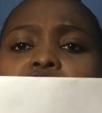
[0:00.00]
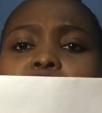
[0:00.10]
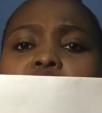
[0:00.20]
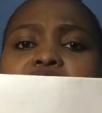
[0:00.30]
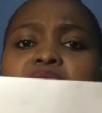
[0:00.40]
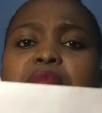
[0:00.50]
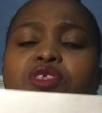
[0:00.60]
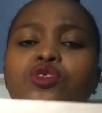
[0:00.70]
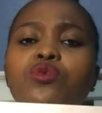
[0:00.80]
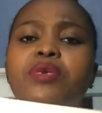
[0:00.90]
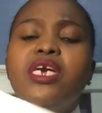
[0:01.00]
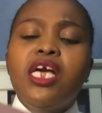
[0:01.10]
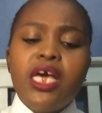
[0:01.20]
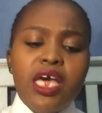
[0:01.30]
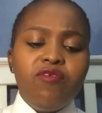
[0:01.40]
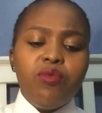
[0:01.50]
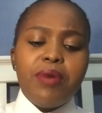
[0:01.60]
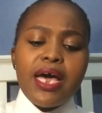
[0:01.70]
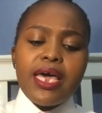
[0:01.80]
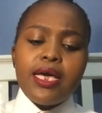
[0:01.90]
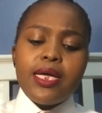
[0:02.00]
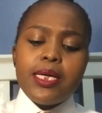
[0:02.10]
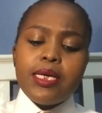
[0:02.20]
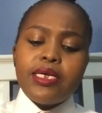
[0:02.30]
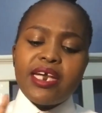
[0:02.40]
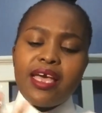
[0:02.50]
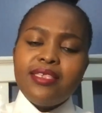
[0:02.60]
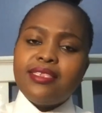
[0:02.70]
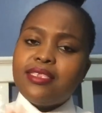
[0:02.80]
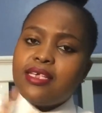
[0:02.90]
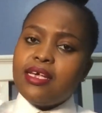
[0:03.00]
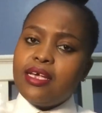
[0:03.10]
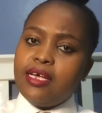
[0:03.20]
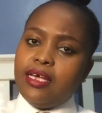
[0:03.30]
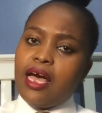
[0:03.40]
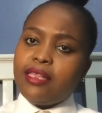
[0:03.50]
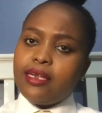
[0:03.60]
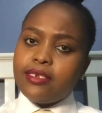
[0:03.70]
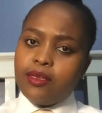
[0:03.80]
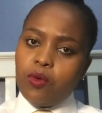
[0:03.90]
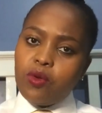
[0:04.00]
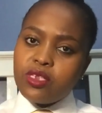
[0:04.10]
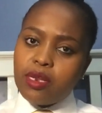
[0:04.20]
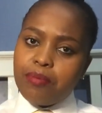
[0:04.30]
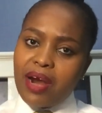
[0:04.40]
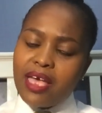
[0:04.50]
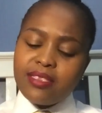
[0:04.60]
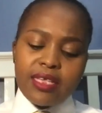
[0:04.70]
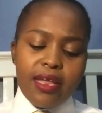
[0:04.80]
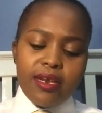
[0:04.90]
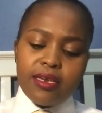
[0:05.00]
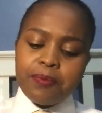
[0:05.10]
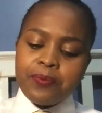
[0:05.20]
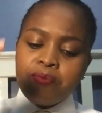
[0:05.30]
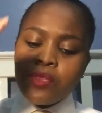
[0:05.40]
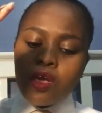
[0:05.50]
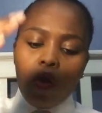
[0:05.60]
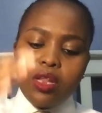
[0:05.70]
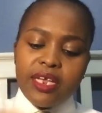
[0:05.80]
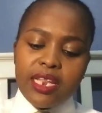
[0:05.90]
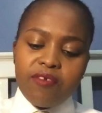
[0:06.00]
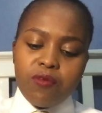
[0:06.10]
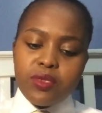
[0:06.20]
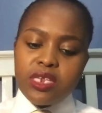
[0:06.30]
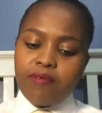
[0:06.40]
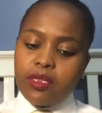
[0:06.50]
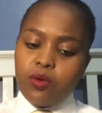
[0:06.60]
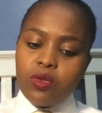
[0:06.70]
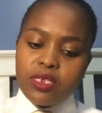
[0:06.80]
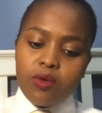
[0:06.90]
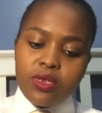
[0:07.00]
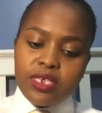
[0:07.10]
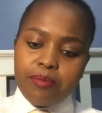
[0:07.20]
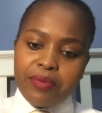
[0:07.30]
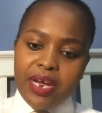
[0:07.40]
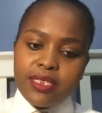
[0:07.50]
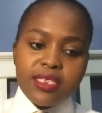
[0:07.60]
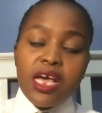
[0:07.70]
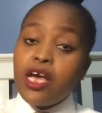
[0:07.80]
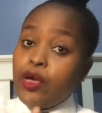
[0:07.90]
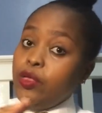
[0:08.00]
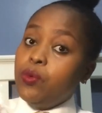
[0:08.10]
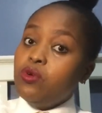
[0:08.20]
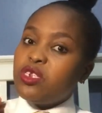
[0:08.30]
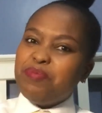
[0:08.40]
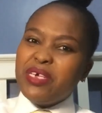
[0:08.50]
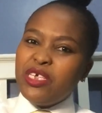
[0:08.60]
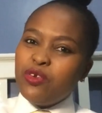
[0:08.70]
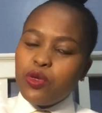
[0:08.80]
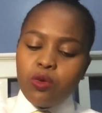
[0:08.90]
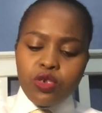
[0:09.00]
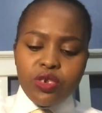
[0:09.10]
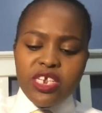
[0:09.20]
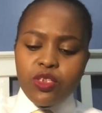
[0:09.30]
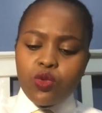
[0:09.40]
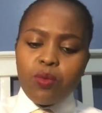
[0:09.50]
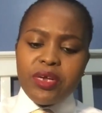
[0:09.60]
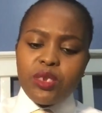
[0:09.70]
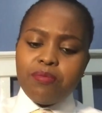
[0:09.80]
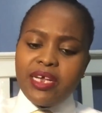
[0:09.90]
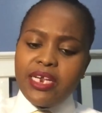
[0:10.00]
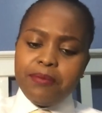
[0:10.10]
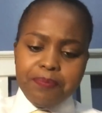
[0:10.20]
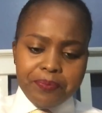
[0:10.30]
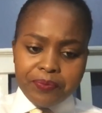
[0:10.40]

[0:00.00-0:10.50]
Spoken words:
food, because I'm assuming if you buy rice at the wholesale price and all the other food stuff at the wholesale price, you won't need so much money